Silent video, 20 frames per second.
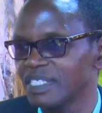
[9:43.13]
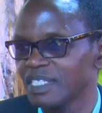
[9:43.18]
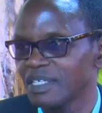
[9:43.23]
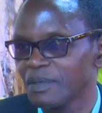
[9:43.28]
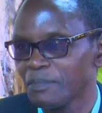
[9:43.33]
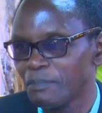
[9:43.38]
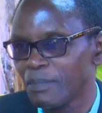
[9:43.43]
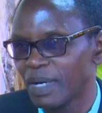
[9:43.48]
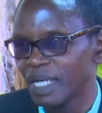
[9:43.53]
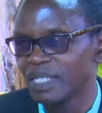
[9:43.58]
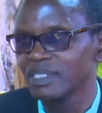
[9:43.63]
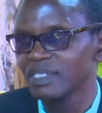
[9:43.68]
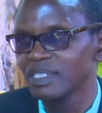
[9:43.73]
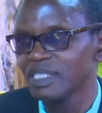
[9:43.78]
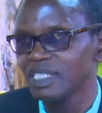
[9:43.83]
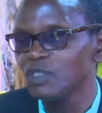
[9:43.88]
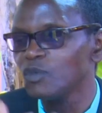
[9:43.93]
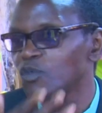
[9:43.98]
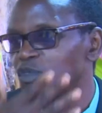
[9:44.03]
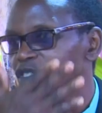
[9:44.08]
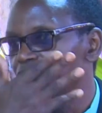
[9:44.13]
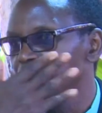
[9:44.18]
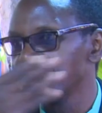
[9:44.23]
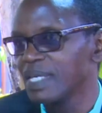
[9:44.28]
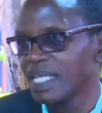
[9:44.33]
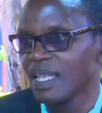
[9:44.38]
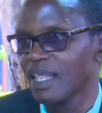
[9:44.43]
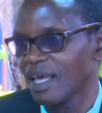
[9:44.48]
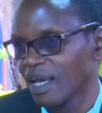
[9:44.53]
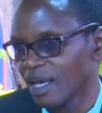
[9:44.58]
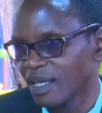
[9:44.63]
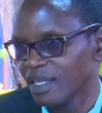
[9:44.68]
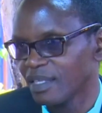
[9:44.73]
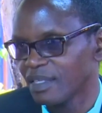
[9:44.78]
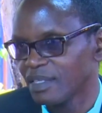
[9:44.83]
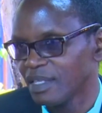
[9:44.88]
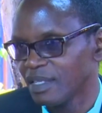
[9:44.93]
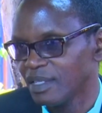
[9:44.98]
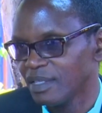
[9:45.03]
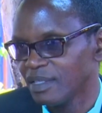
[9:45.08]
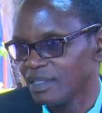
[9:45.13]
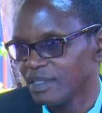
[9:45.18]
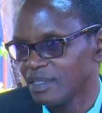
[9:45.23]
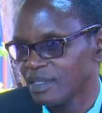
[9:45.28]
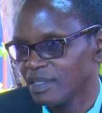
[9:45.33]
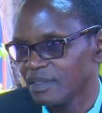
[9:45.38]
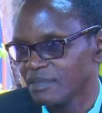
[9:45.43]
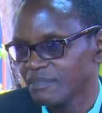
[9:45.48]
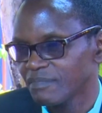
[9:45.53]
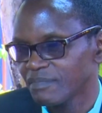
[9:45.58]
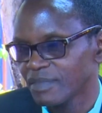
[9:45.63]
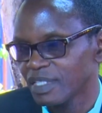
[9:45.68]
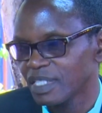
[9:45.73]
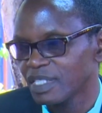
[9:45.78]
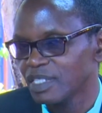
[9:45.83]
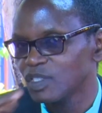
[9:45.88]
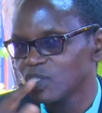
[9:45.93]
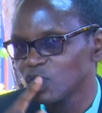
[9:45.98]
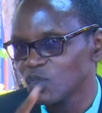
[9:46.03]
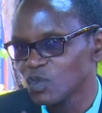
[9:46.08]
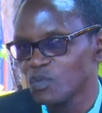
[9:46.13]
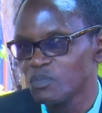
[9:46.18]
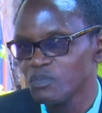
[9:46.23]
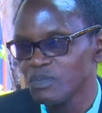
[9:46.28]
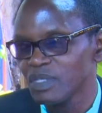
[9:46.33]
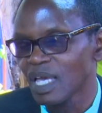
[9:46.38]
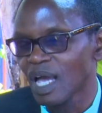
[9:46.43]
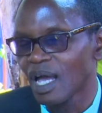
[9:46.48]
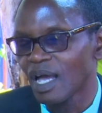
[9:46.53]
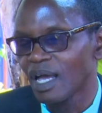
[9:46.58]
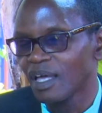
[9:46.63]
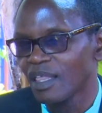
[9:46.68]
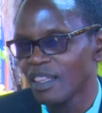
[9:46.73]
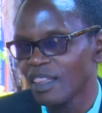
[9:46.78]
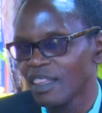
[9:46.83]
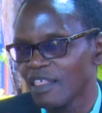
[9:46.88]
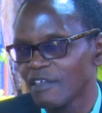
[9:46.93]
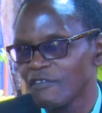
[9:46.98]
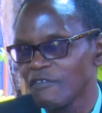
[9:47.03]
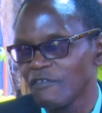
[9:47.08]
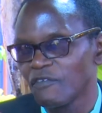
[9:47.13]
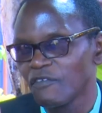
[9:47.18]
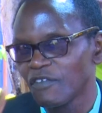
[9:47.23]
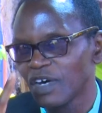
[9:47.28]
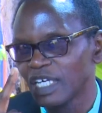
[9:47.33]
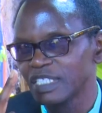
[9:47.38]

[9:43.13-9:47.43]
But that way could not give me a perfect information.